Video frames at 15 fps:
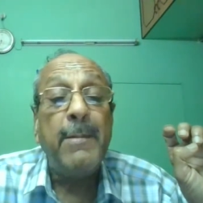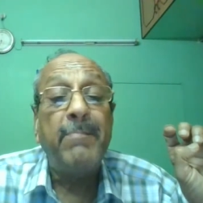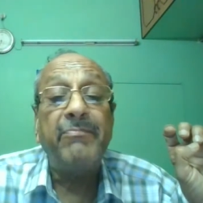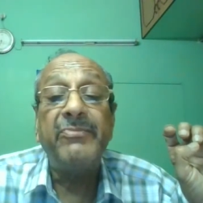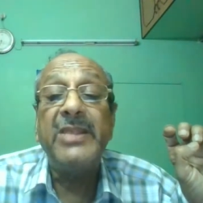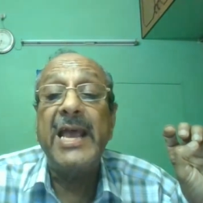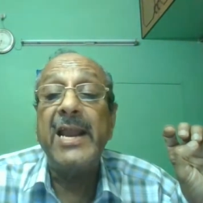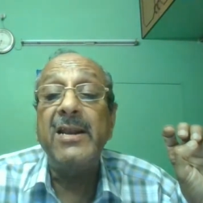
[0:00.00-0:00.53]

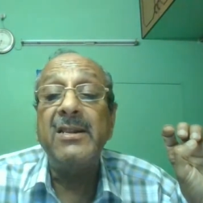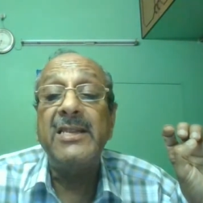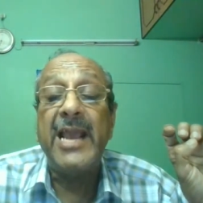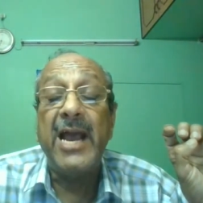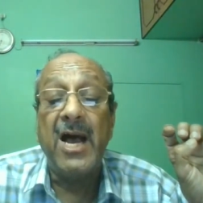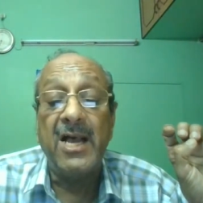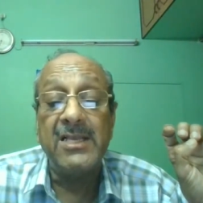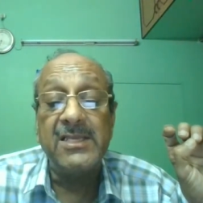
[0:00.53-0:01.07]
Then they
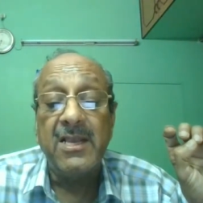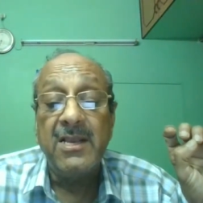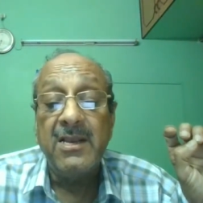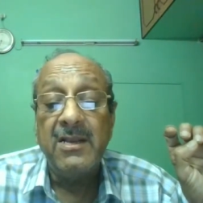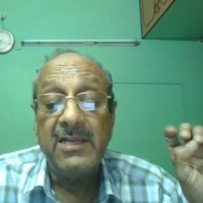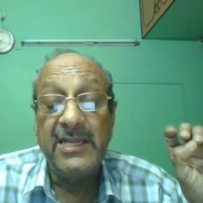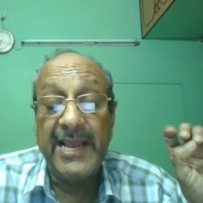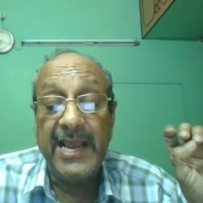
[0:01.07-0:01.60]
are
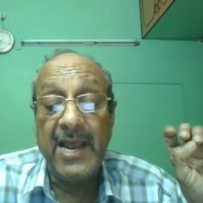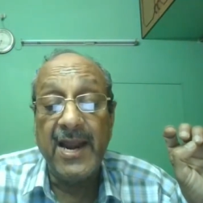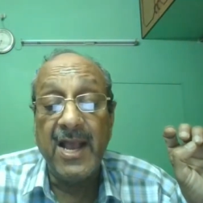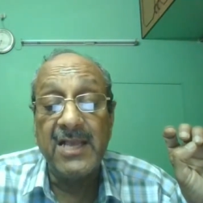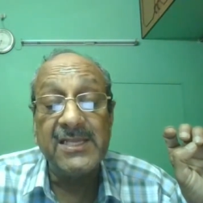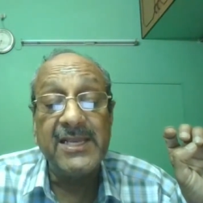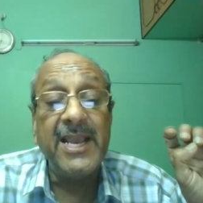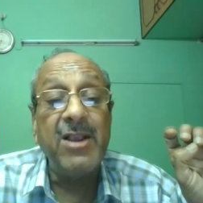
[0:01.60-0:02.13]

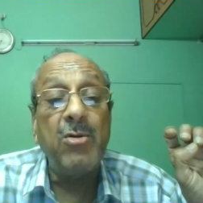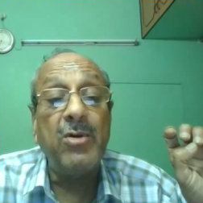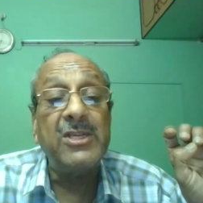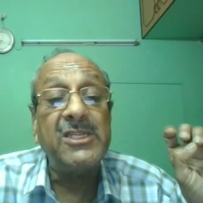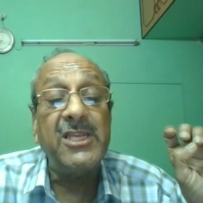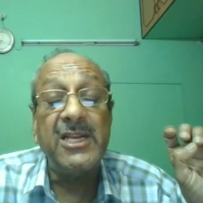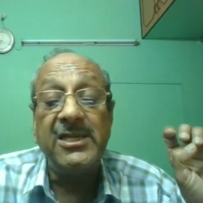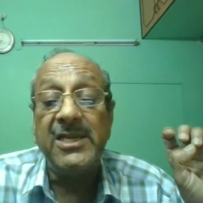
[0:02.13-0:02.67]
asking
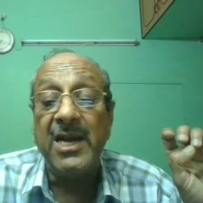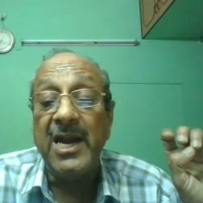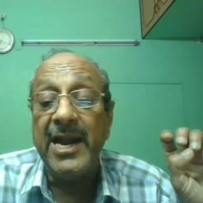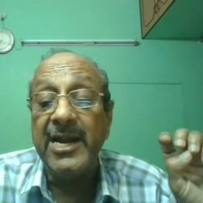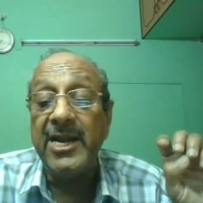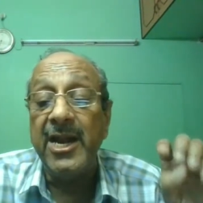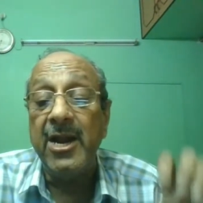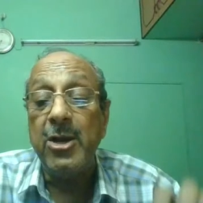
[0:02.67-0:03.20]
questions
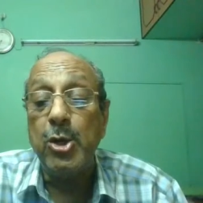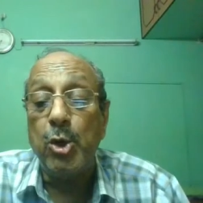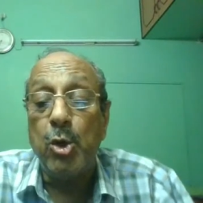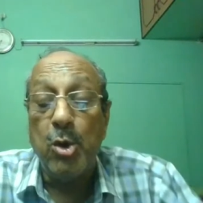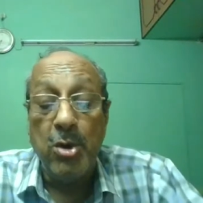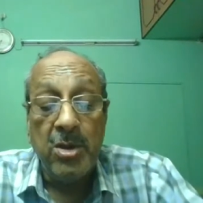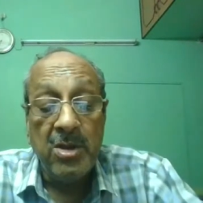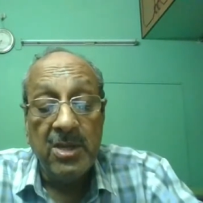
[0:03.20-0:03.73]
relating to